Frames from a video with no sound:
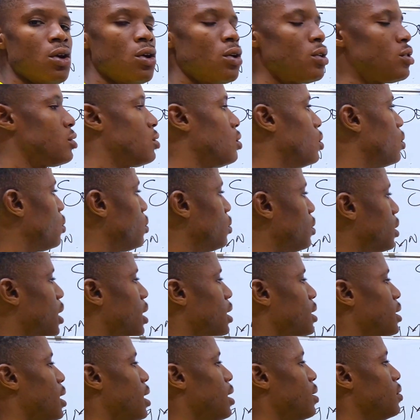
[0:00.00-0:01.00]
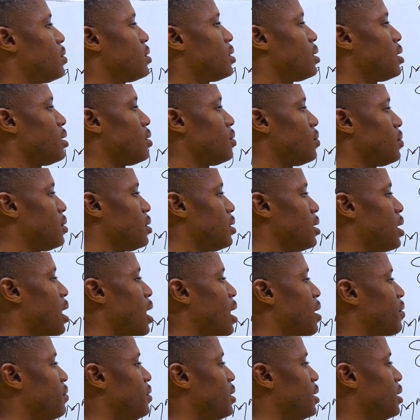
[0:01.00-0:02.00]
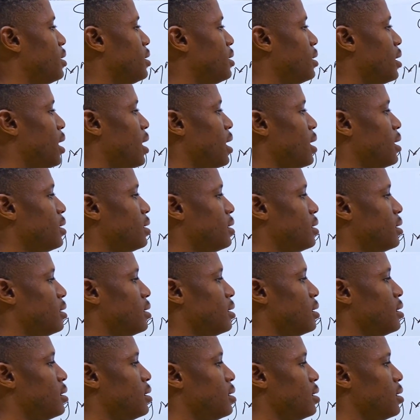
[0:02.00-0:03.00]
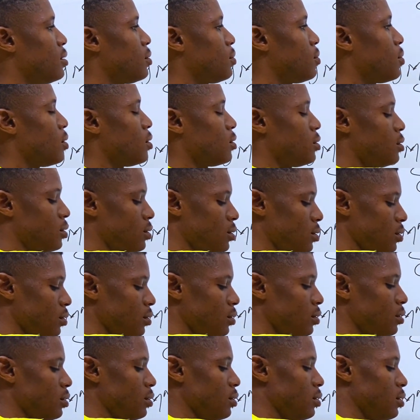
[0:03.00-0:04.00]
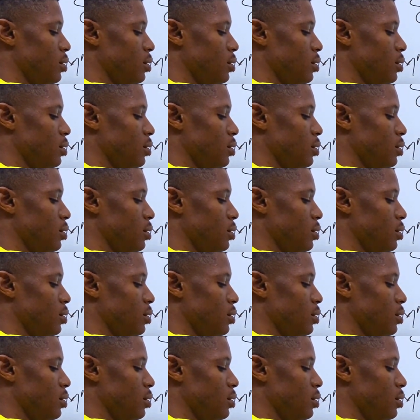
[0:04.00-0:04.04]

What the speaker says: So you can now say we have that x is equals to,